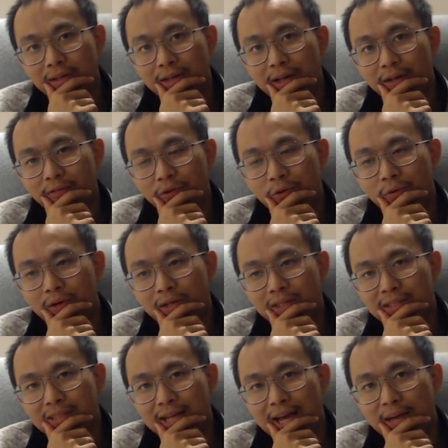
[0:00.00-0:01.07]
If you were a
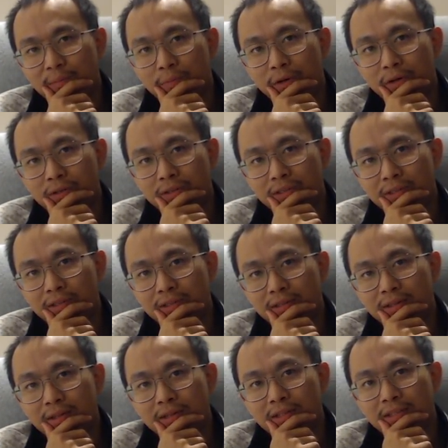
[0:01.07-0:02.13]
sad person
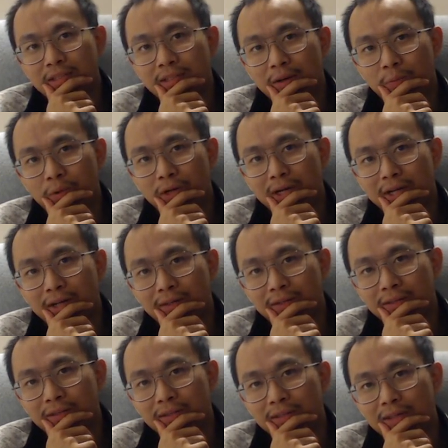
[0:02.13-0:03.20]
somewhere
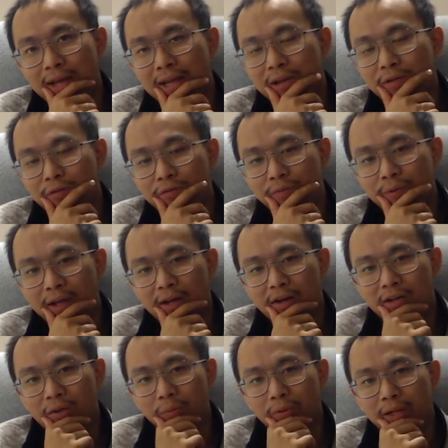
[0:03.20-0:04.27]
else and you get
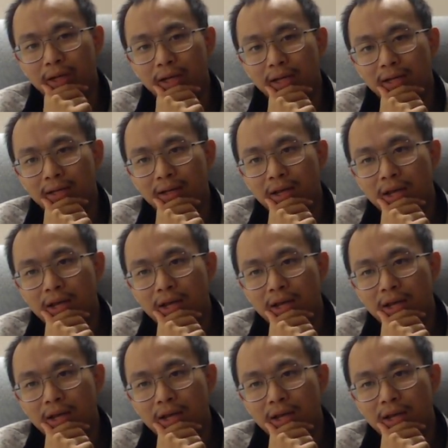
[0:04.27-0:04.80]
on a plane,